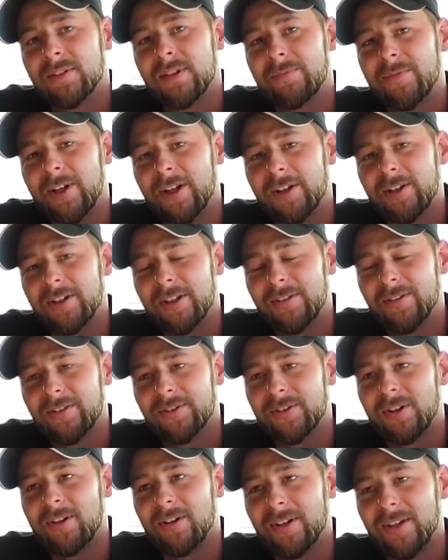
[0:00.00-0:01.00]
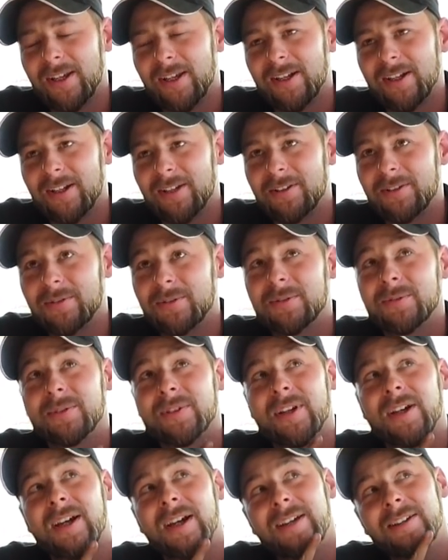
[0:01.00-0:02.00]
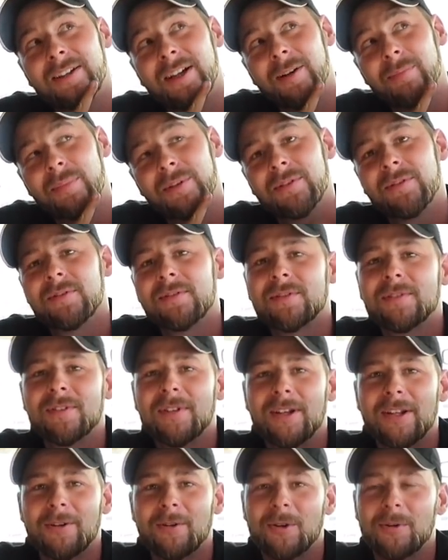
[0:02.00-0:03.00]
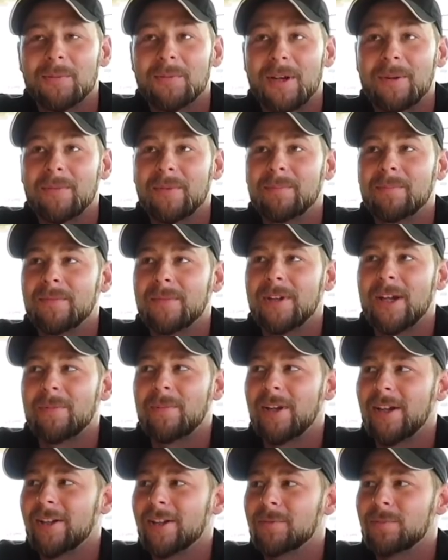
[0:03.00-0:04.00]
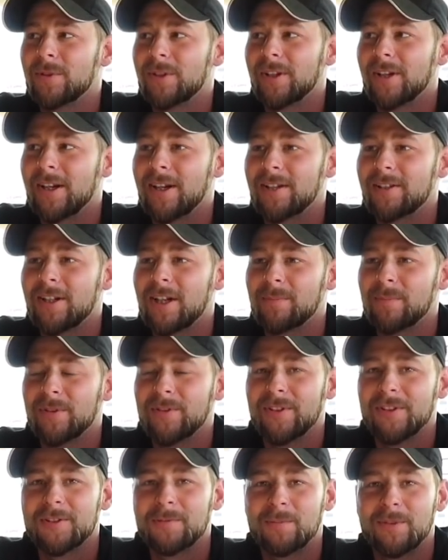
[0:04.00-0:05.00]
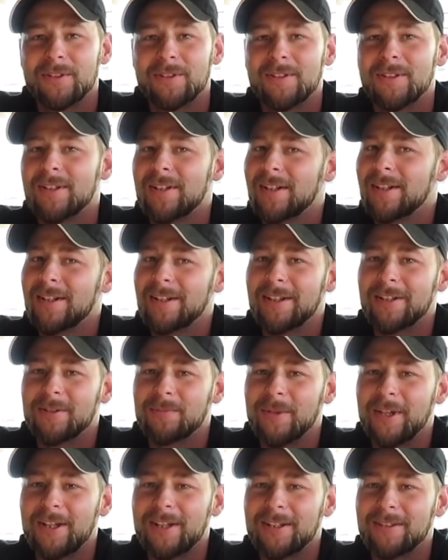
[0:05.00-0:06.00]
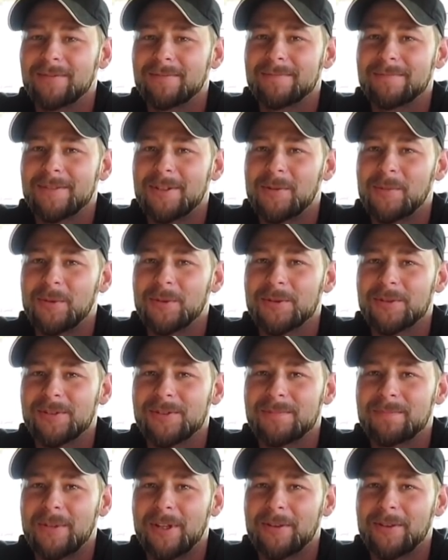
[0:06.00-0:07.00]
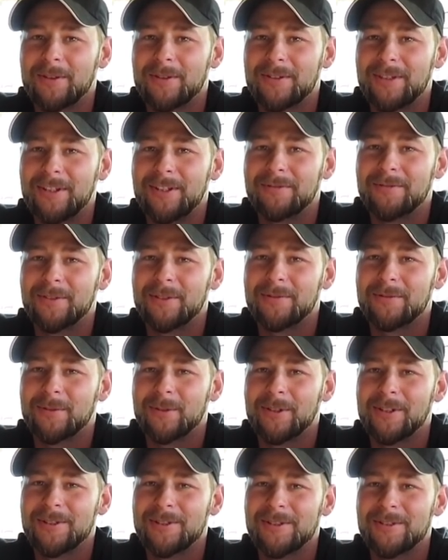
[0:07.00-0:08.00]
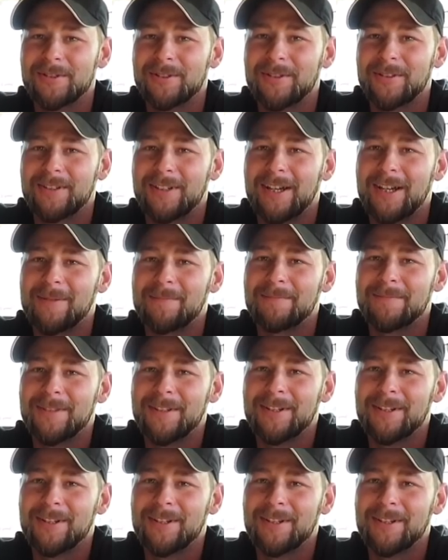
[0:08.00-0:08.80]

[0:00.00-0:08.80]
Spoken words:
If I'd have done this all again, I'd do it with a high top. Or I may end up putting a high top in this, but it'll make it almost about 13 foot 4 inches to the top.